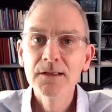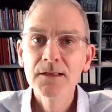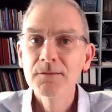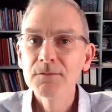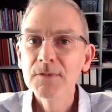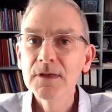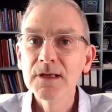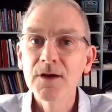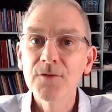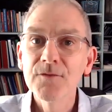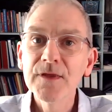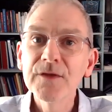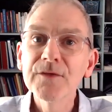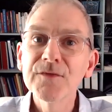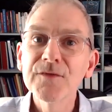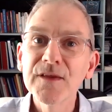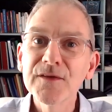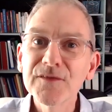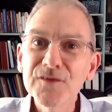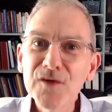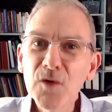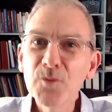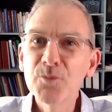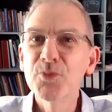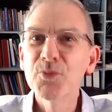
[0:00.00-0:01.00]

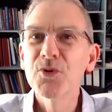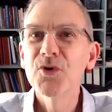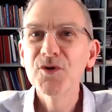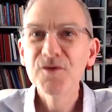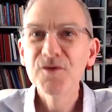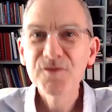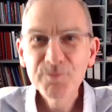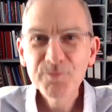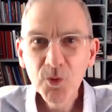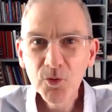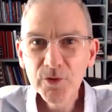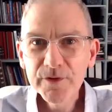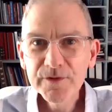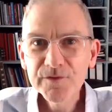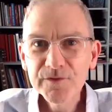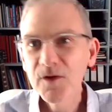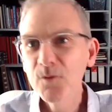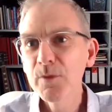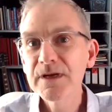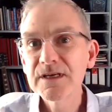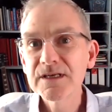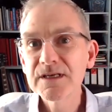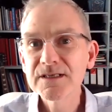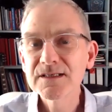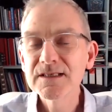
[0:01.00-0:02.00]
there's no proof points and
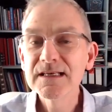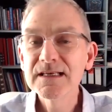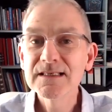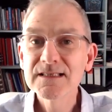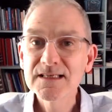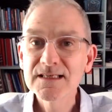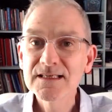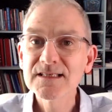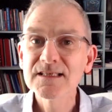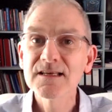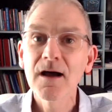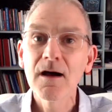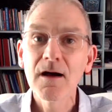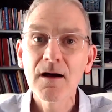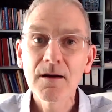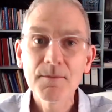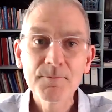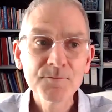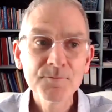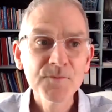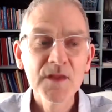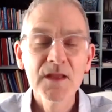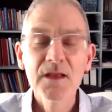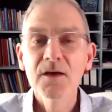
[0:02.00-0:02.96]
we just need to start.